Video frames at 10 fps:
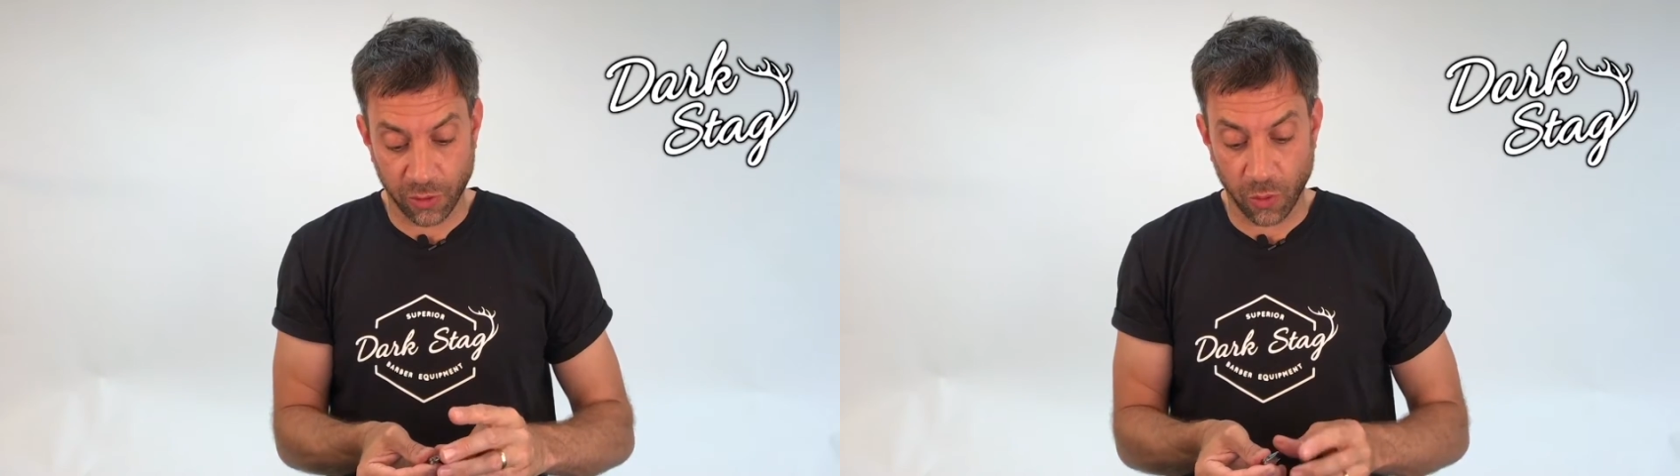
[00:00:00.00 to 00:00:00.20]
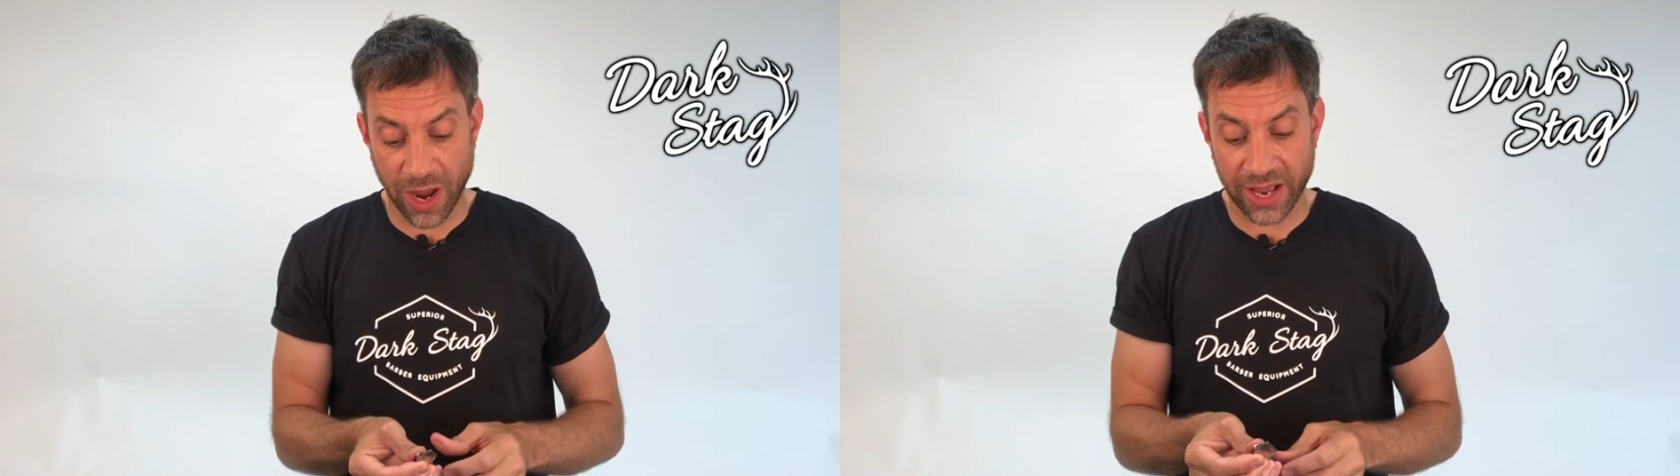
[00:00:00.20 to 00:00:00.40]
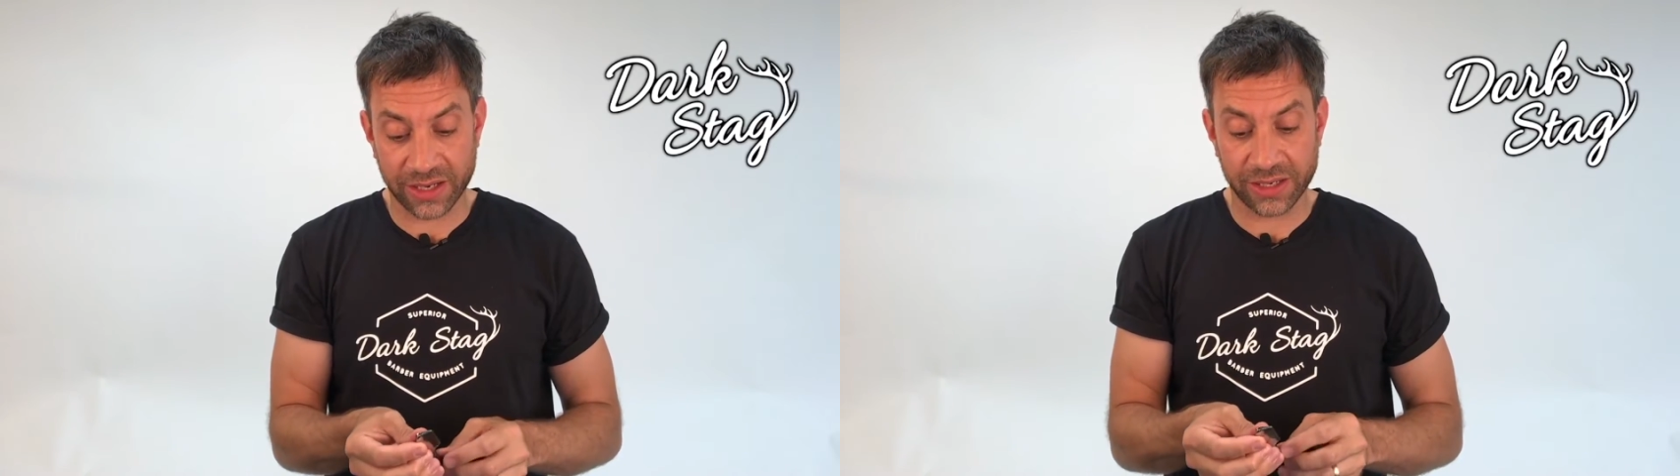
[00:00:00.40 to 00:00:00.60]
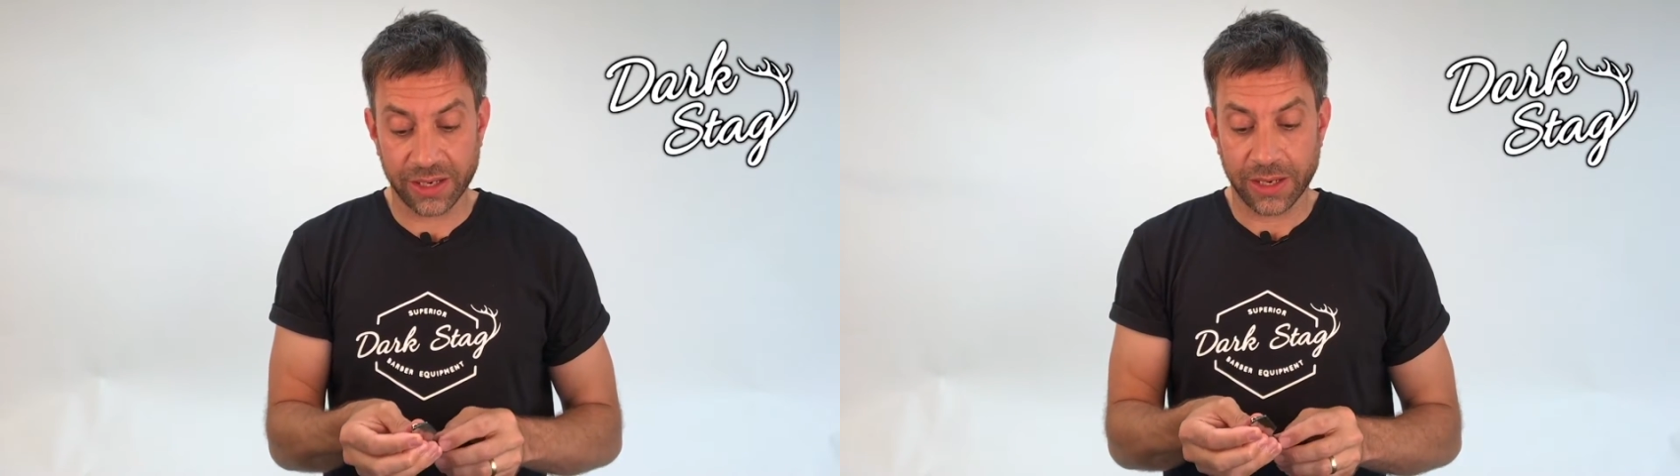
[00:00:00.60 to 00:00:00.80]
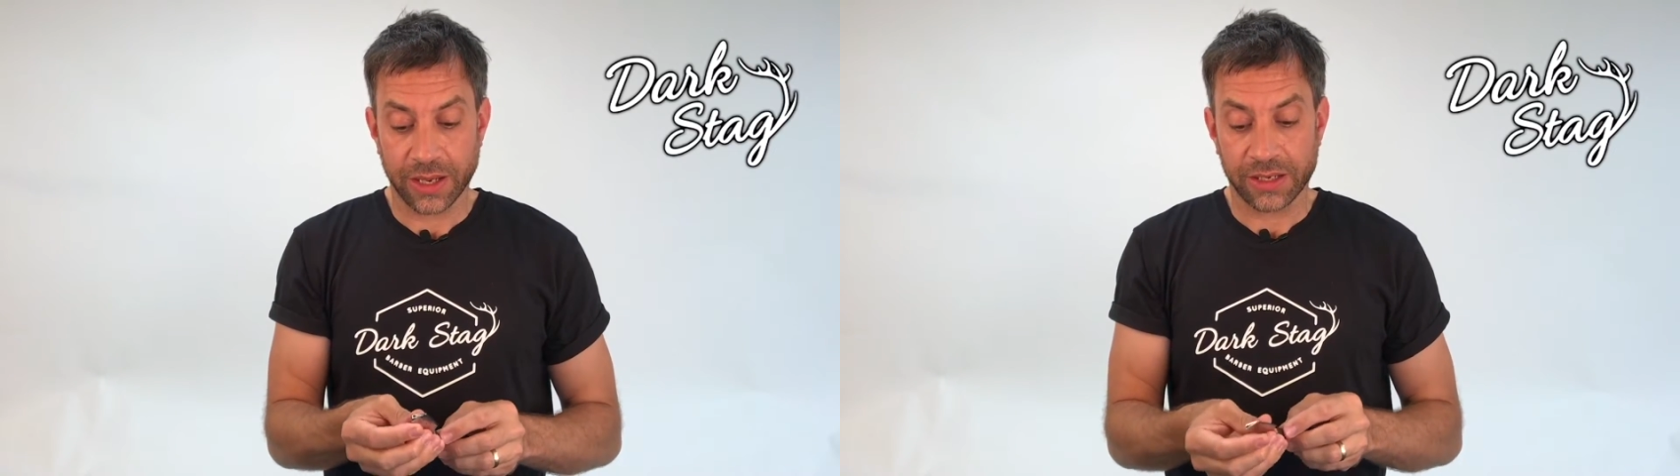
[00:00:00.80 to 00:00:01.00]
or wet,
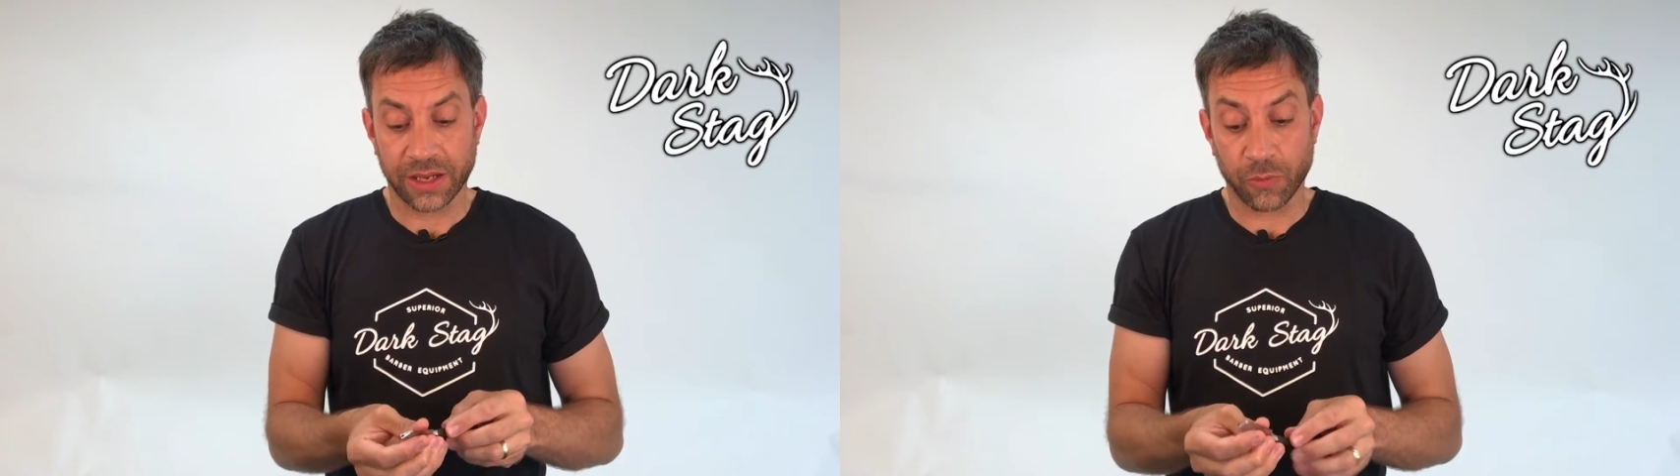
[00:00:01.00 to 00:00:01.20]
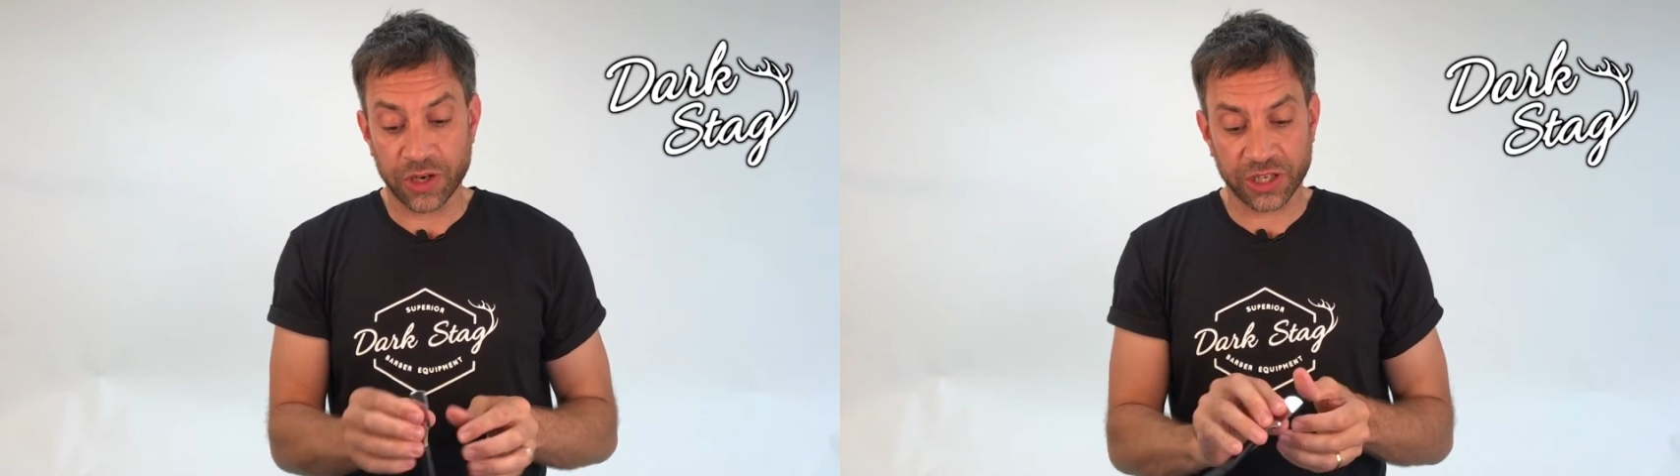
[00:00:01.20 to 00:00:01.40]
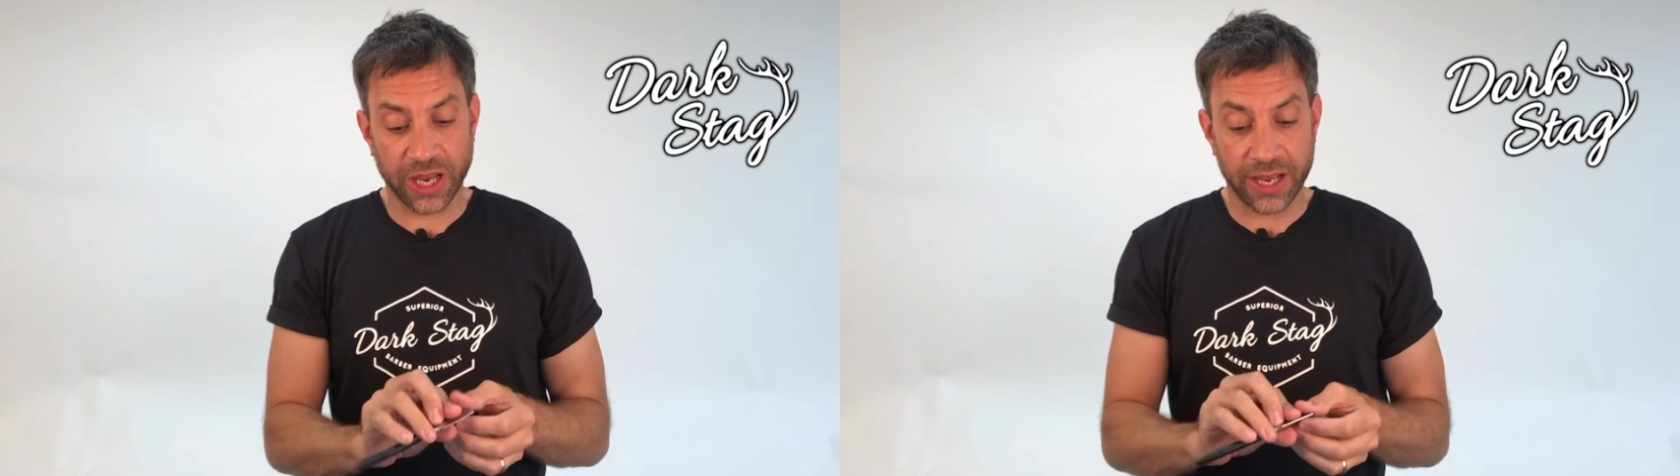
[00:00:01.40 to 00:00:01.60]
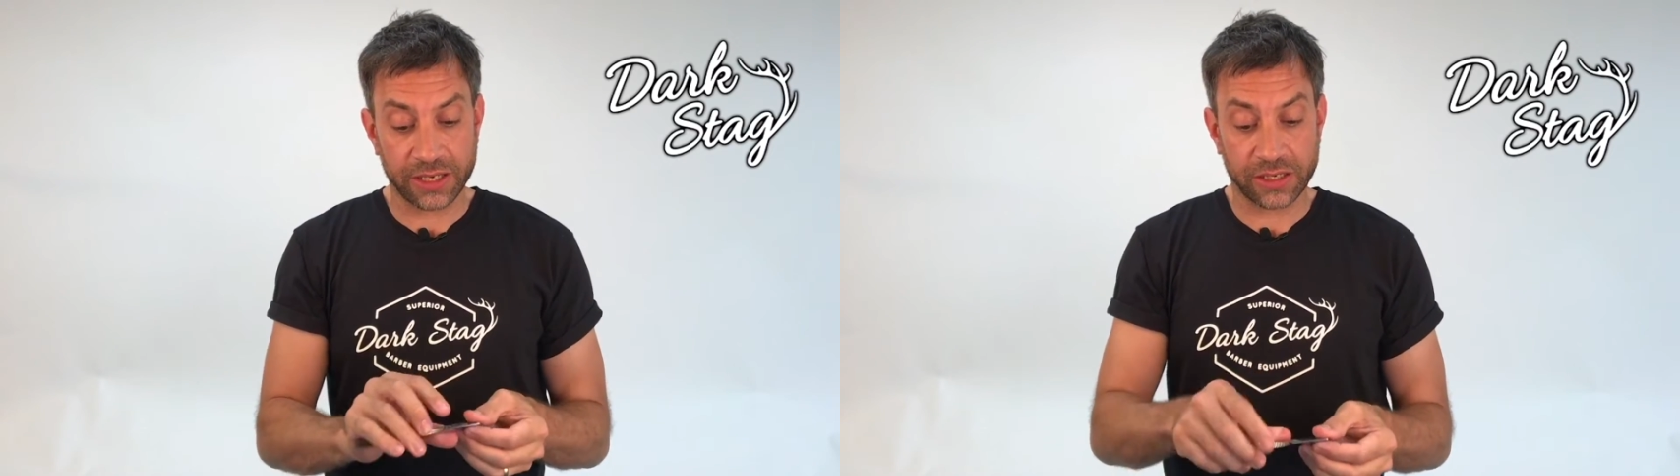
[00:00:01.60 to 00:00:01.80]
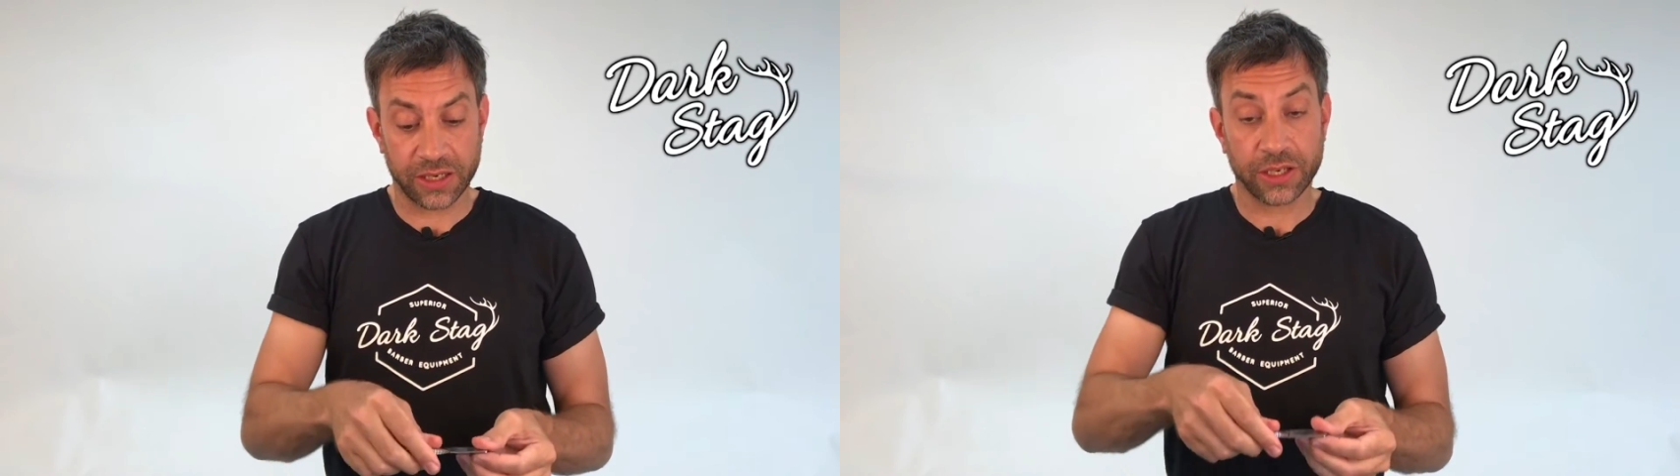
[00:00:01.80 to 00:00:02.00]
in which
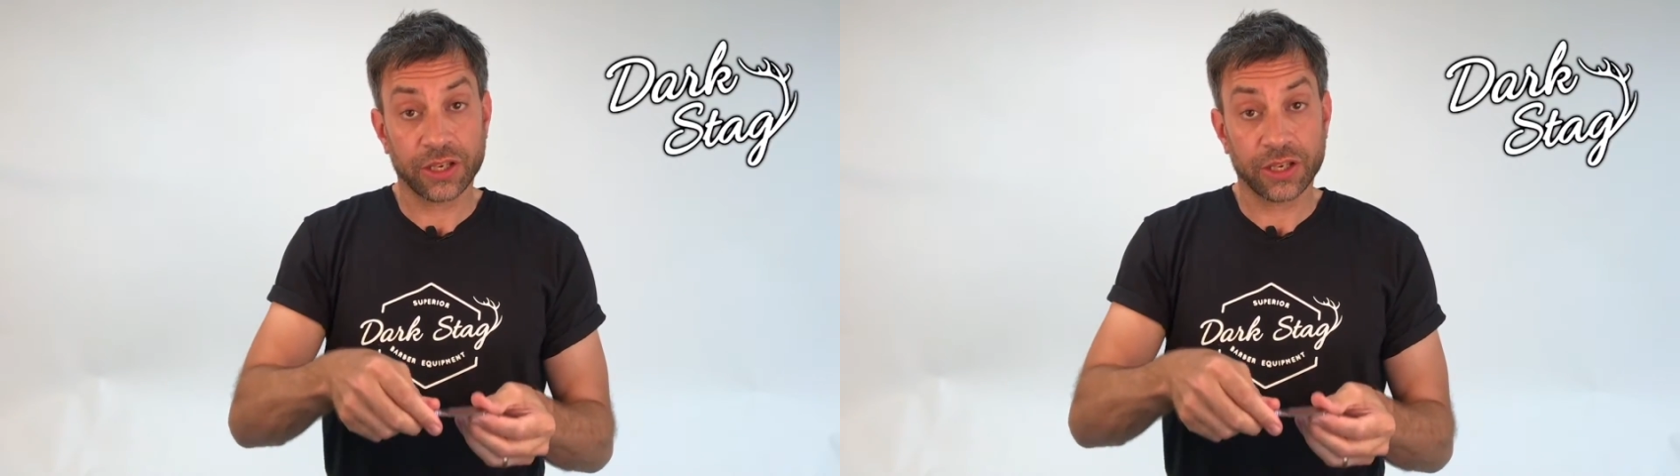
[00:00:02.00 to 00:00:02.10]
case